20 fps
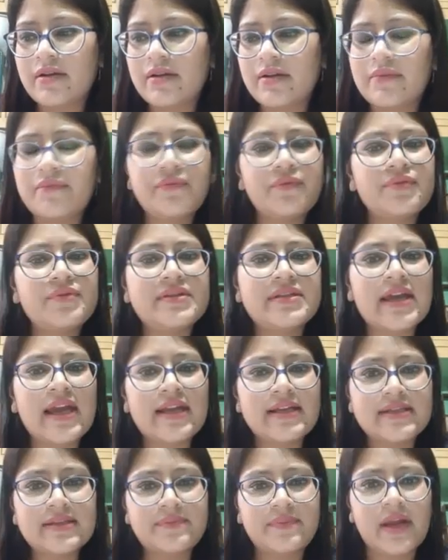food
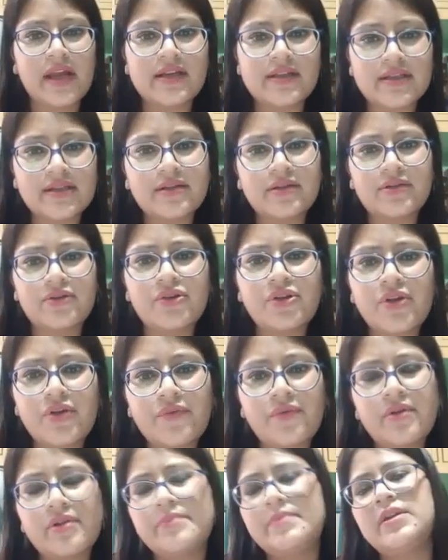science practical,
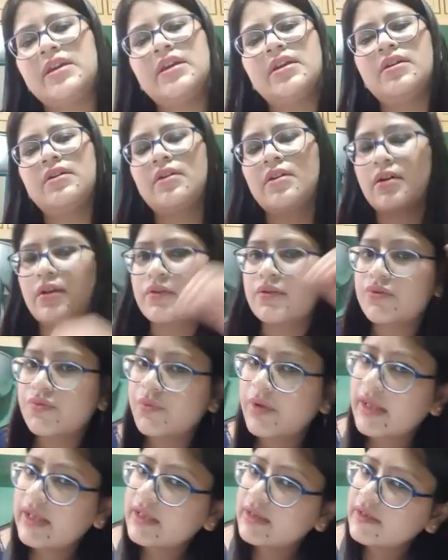you will be
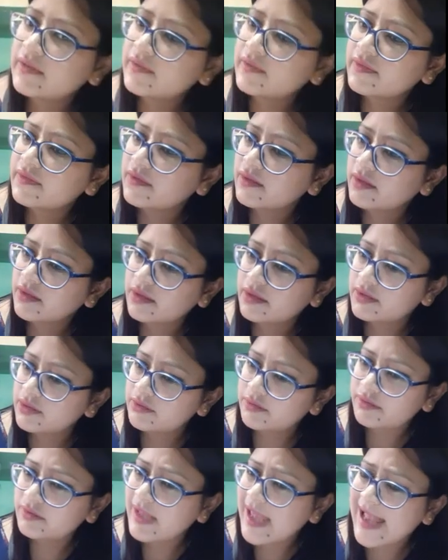doing this
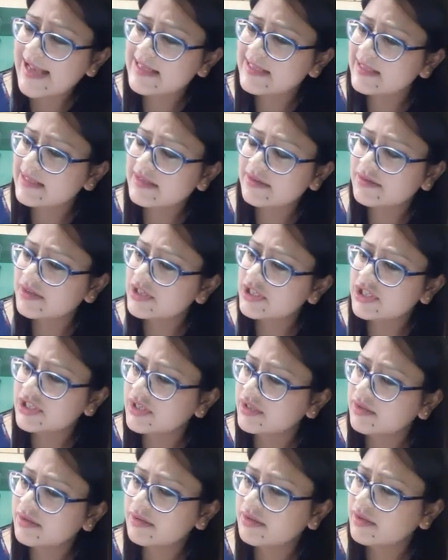
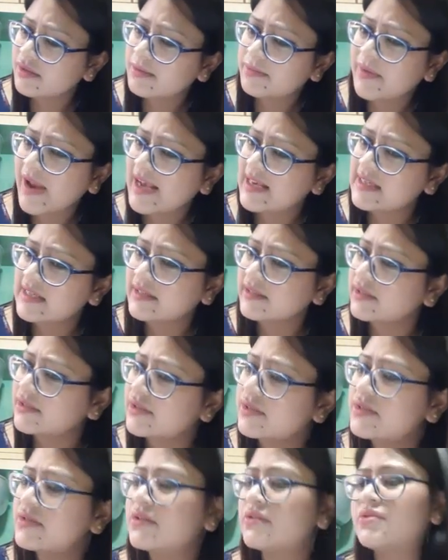adulteration
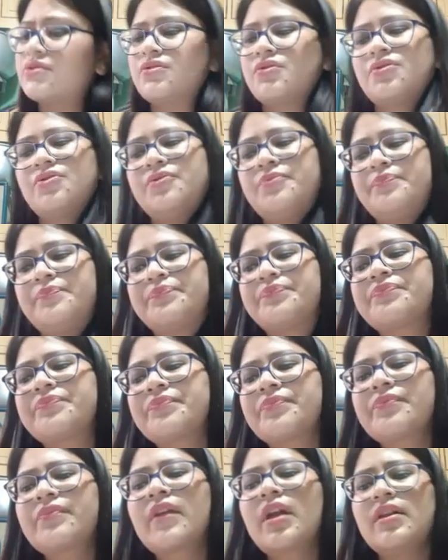practicals. So
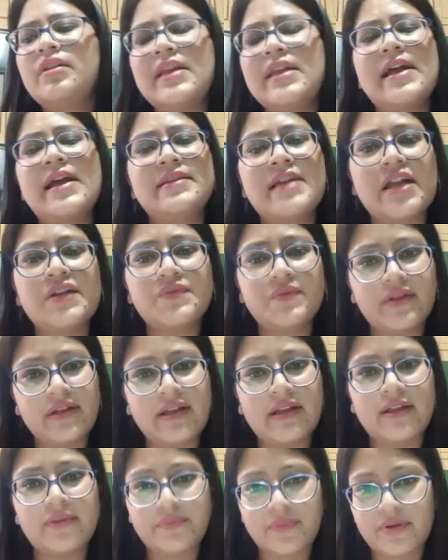that will
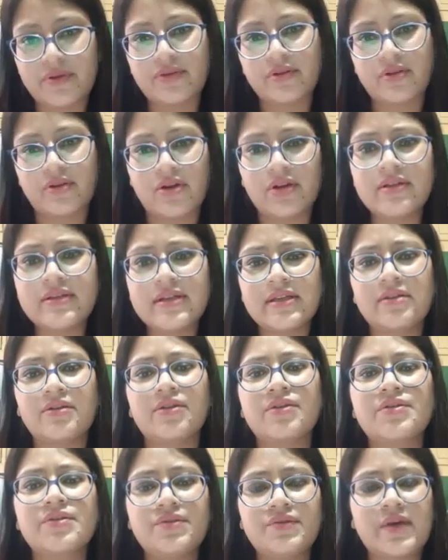help you a lot in
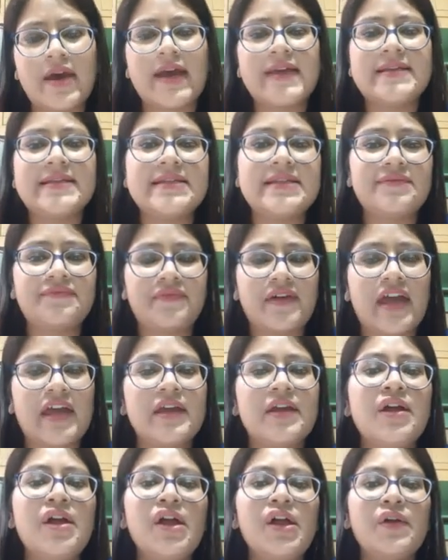order to
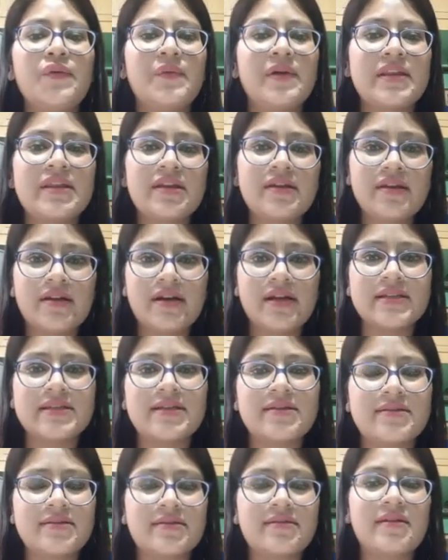identify whether there are
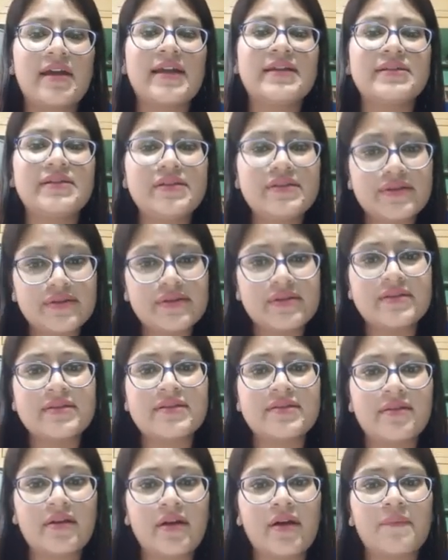certain
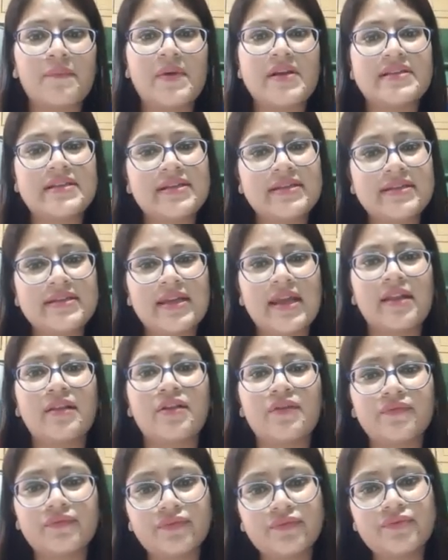adulterants present in
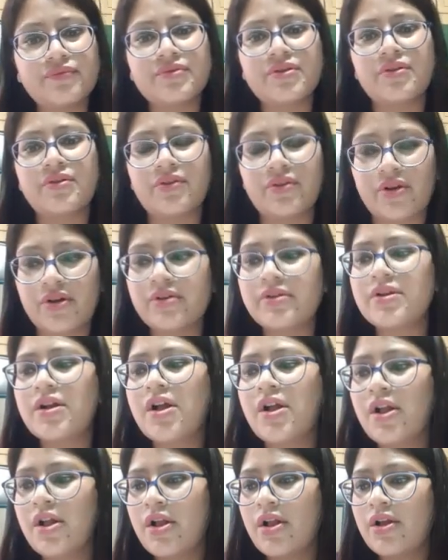the food or not.
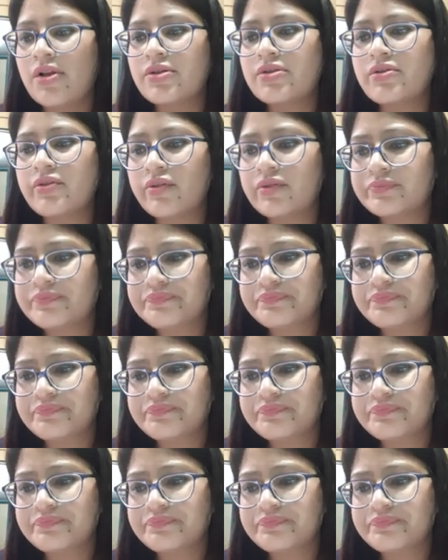So